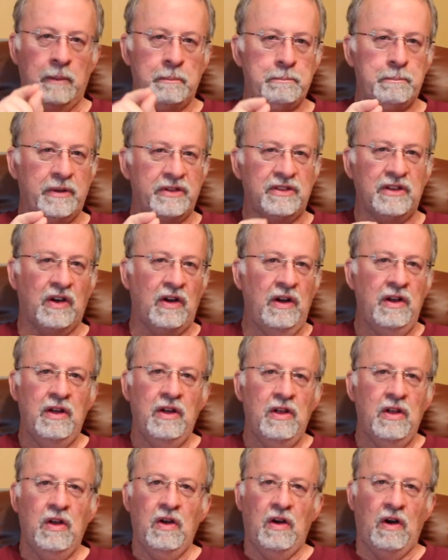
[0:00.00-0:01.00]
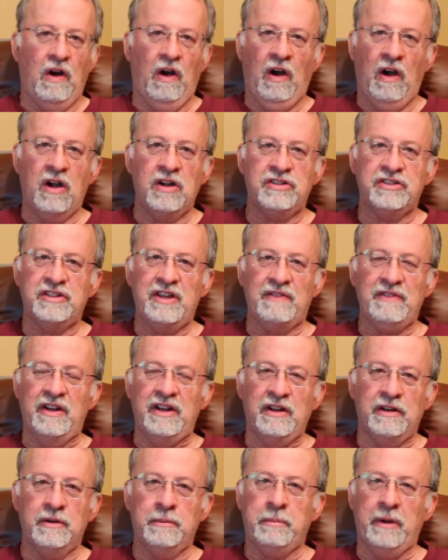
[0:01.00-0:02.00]
But the
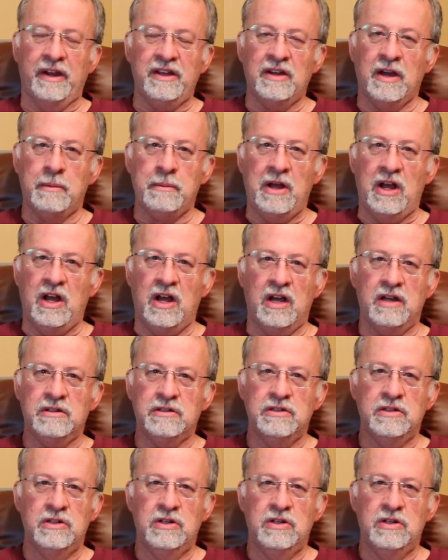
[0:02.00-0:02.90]
R700 by Yamaha,